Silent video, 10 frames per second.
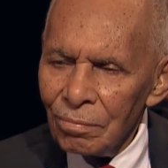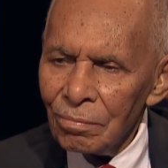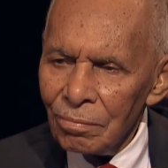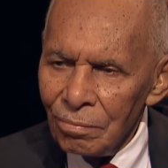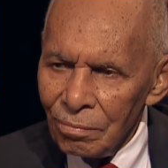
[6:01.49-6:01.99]
uh,
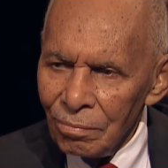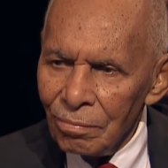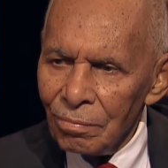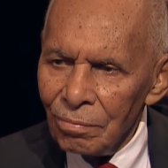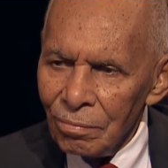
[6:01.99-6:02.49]
had right the
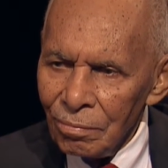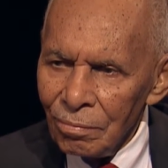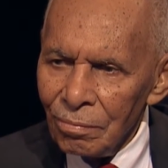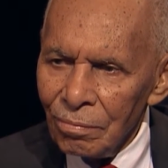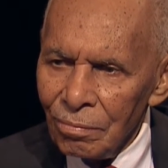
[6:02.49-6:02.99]
experience, and
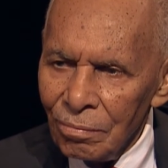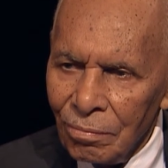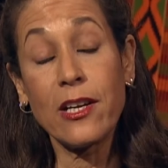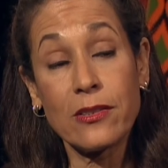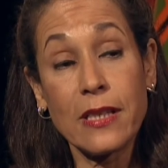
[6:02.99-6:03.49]
they've had the
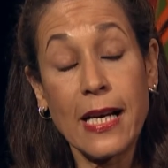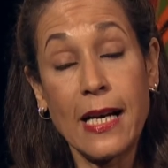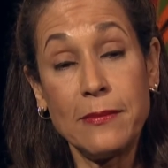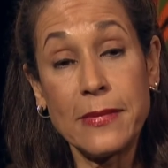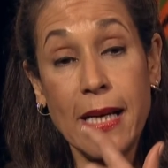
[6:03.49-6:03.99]
higher
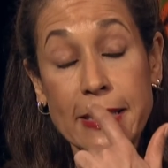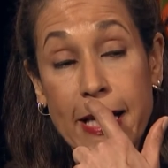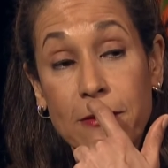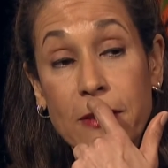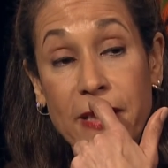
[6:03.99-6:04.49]
um, uh,
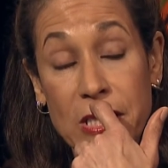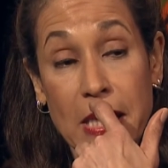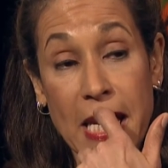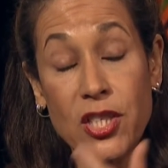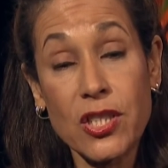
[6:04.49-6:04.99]
level of
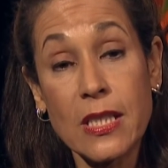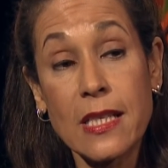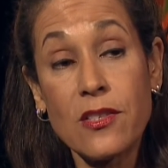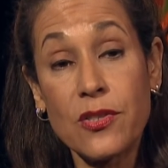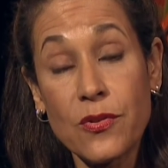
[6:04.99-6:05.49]
education
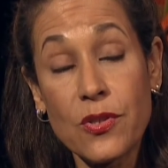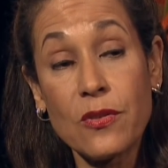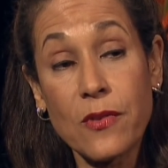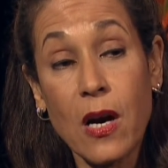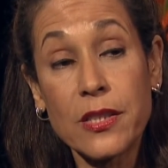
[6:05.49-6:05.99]
that students
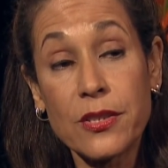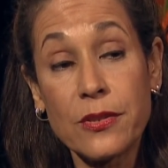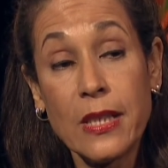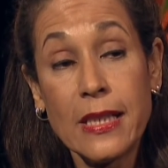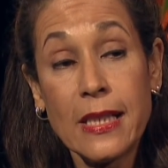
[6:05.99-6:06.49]
who have gone
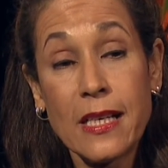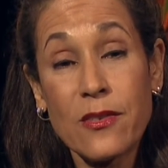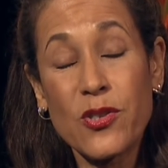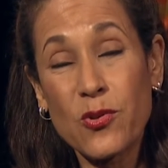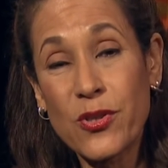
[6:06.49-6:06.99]
to
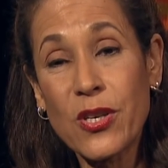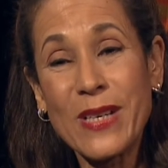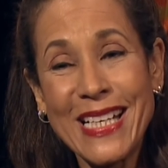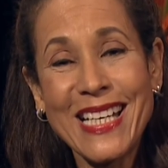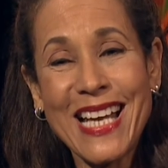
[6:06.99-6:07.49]
other schools.
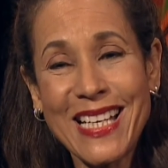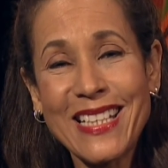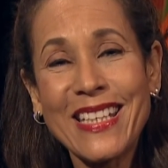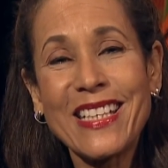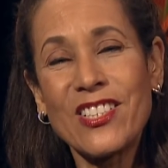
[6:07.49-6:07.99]
So I,
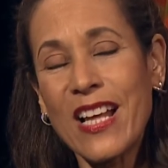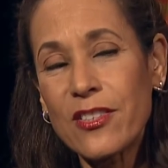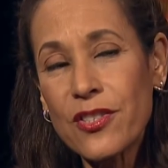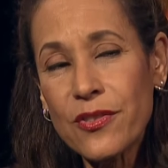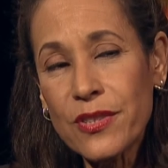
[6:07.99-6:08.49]
I think the
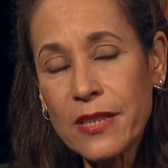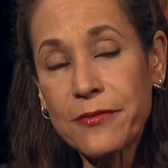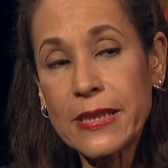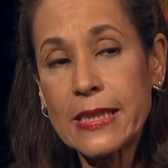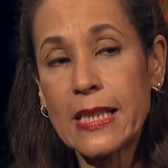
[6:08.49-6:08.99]
challenges are
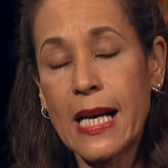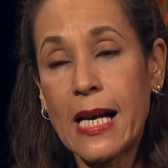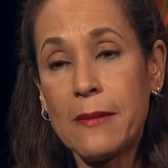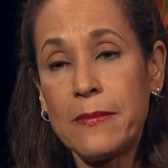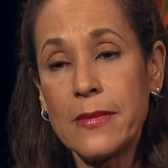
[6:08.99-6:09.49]
different.
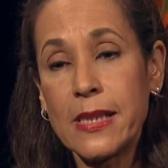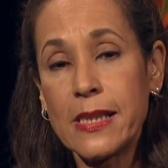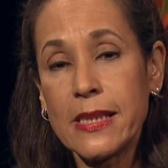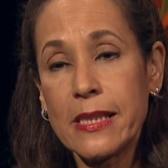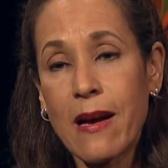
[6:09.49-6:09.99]
Um, uh,
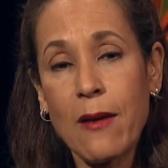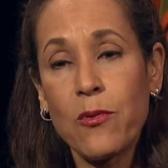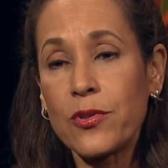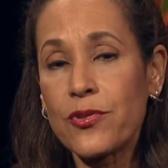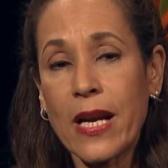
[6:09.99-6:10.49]
you know, I
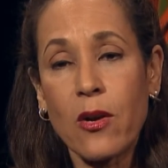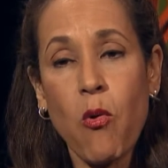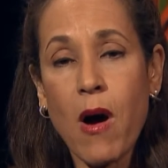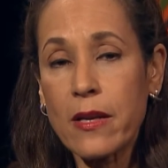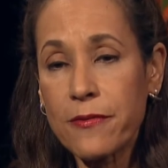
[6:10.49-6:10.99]
won't try to
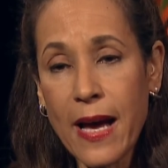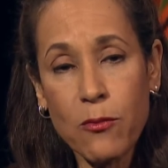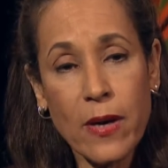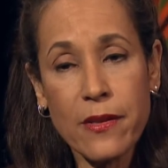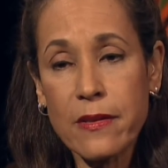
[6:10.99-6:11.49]
quantify
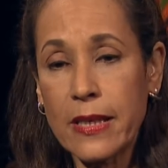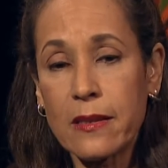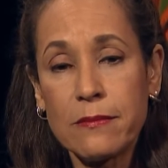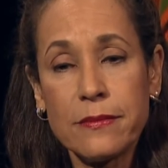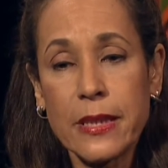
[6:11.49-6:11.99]
whether
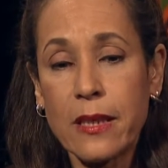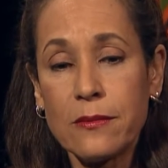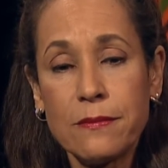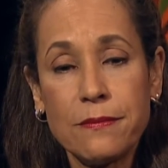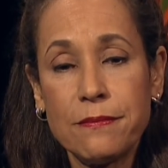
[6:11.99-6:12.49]
they're, you know,